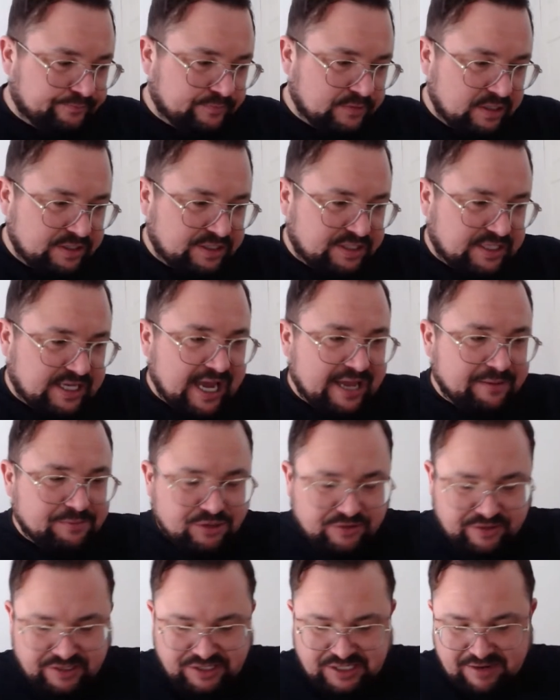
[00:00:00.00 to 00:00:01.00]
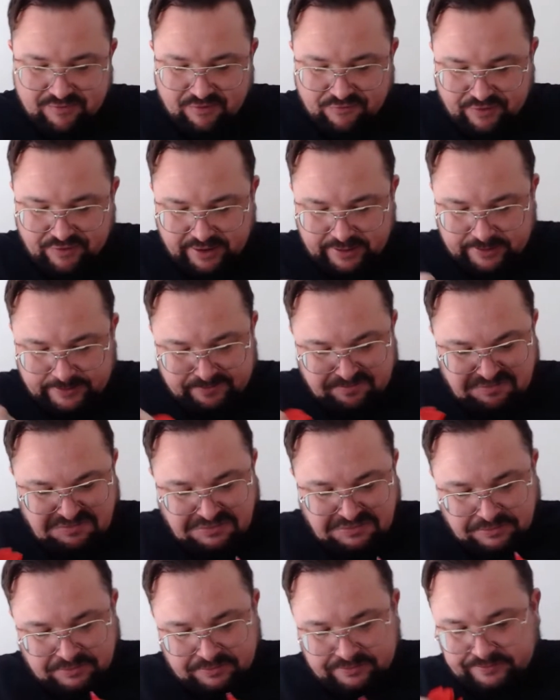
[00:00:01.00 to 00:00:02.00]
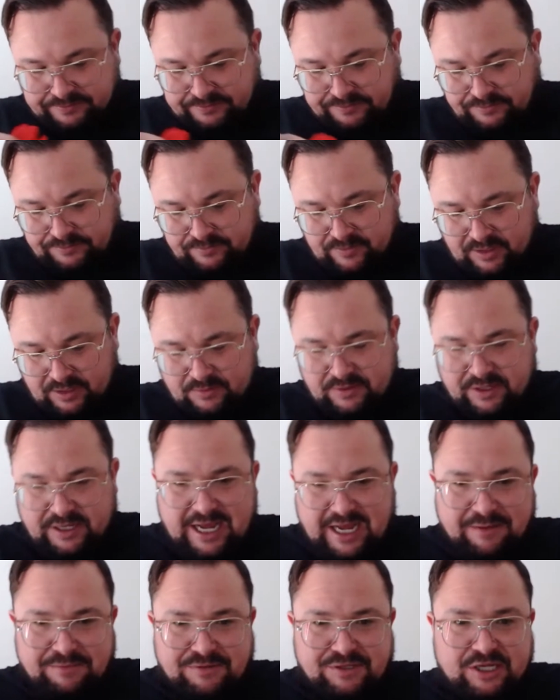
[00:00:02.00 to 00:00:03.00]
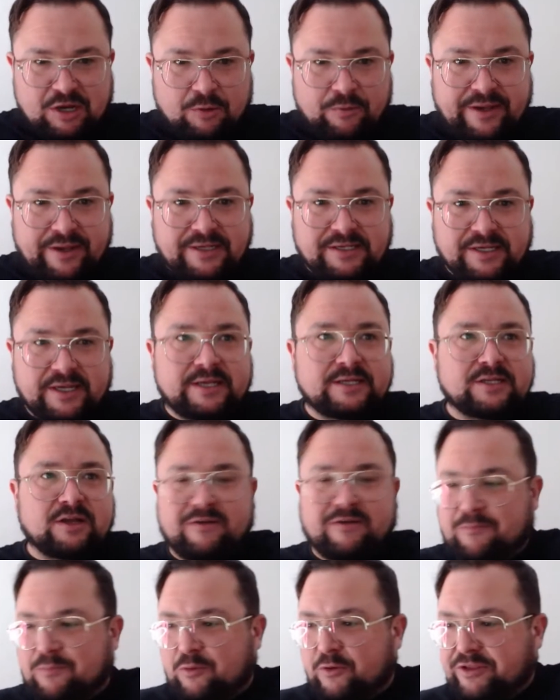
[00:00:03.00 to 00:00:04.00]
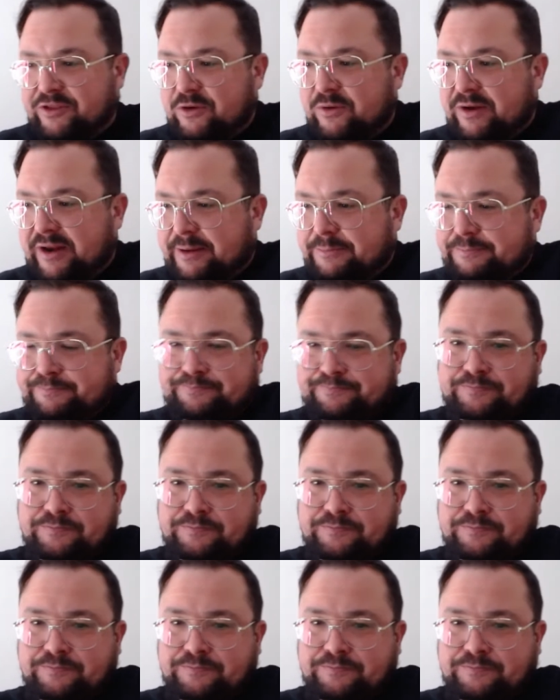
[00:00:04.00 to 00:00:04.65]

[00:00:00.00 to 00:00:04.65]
There's games on this and everything. The game's so easy. Not even point doing it.